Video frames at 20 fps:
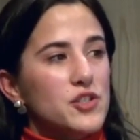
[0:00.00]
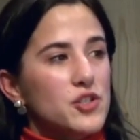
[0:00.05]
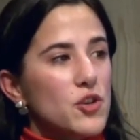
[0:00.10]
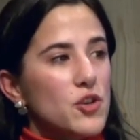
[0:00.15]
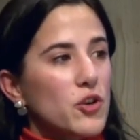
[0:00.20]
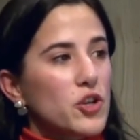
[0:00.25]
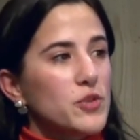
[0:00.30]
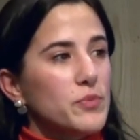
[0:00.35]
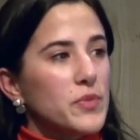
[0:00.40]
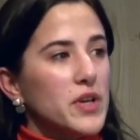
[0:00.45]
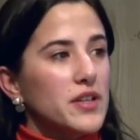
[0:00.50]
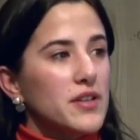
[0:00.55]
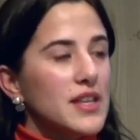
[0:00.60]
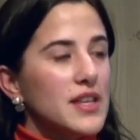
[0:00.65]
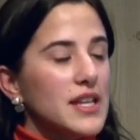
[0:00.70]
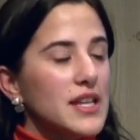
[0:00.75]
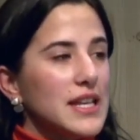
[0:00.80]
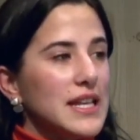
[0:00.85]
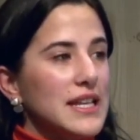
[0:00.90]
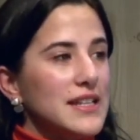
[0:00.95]
document
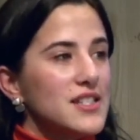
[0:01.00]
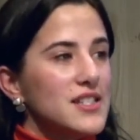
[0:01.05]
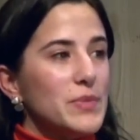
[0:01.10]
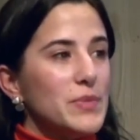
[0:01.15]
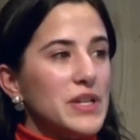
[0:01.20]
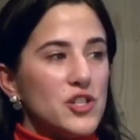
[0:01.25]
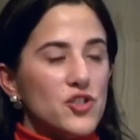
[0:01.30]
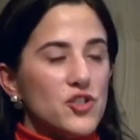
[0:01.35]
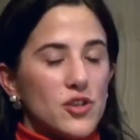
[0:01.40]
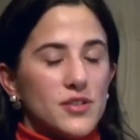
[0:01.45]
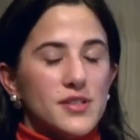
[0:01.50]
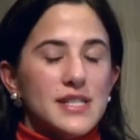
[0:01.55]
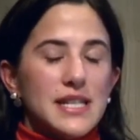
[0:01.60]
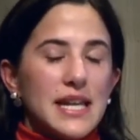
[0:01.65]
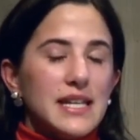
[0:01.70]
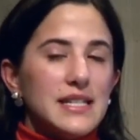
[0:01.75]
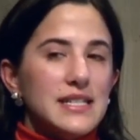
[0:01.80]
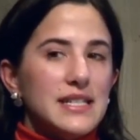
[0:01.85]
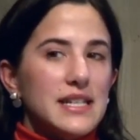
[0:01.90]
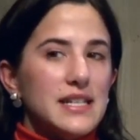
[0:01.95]
that needs to be
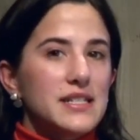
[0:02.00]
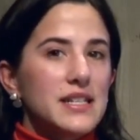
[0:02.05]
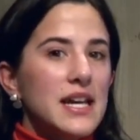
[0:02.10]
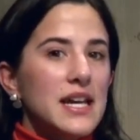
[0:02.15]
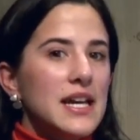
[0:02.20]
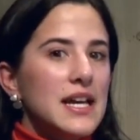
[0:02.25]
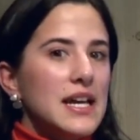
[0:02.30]
translated